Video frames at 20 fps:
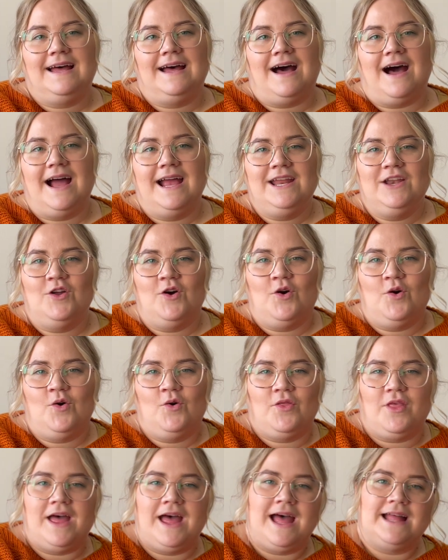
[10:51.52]
I know
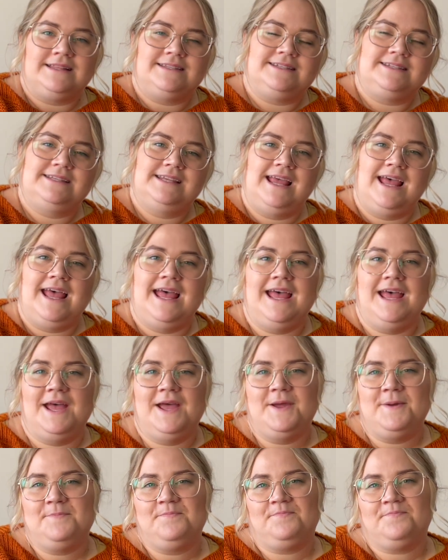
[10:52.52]
that
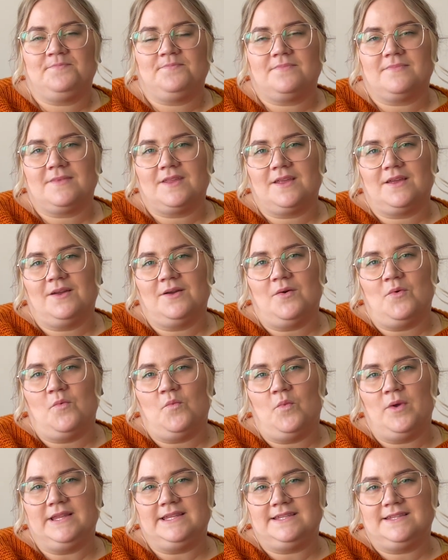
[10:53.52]

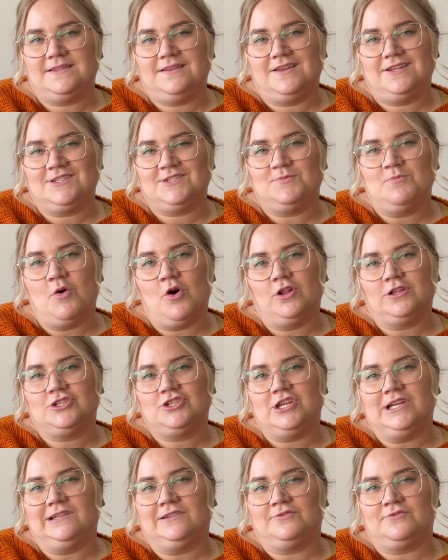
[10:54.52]
with small
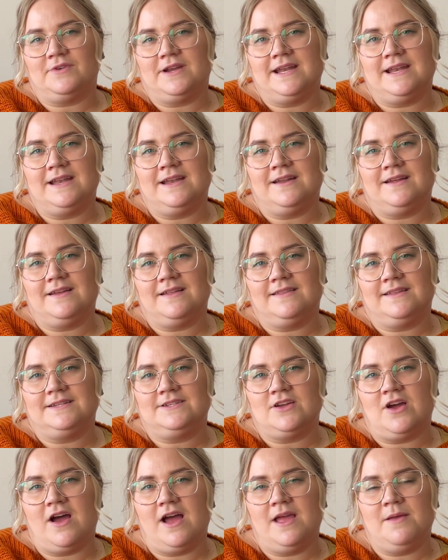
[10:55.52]
children the
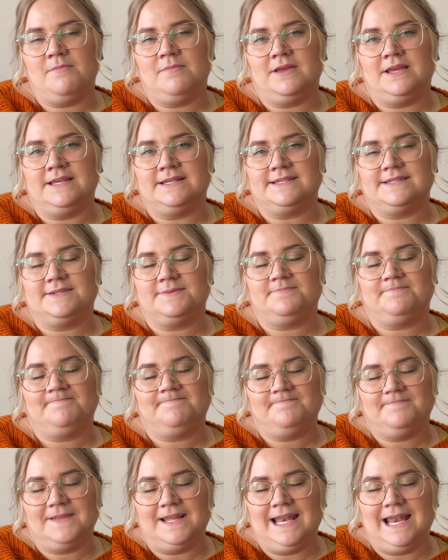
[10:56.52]
time is
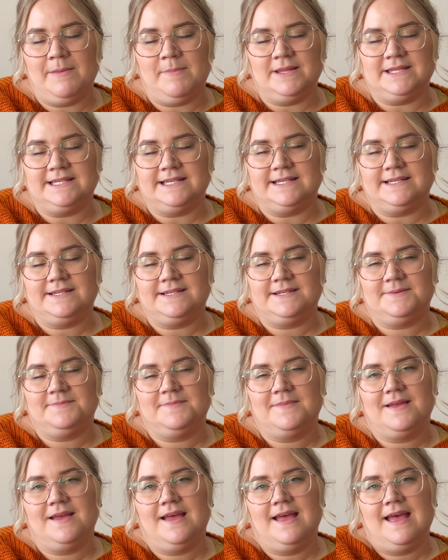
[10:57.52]
limited,
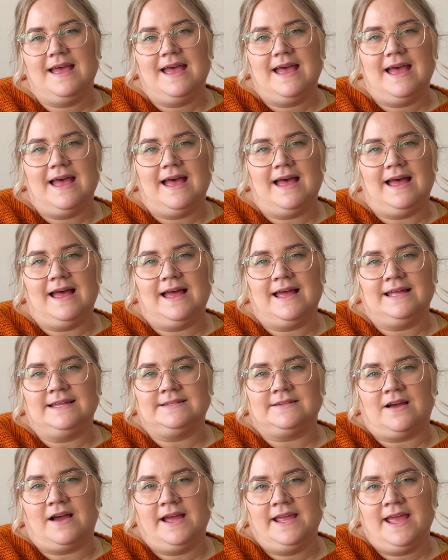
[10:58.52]
and
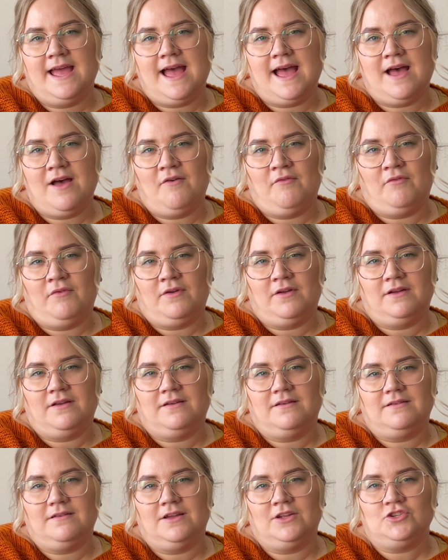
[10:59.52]
I have
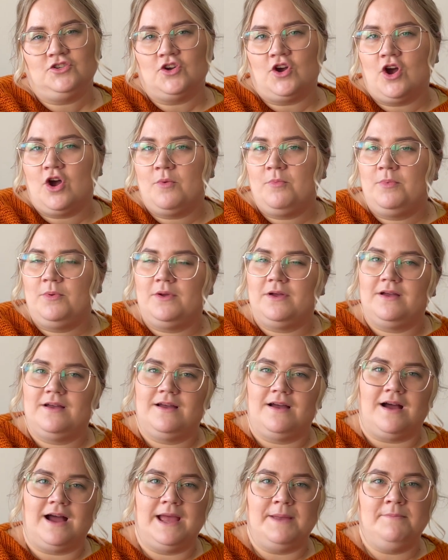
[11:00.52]
a job.
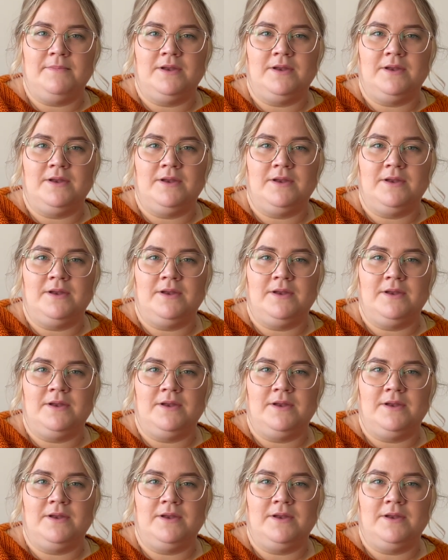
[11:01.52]
I'm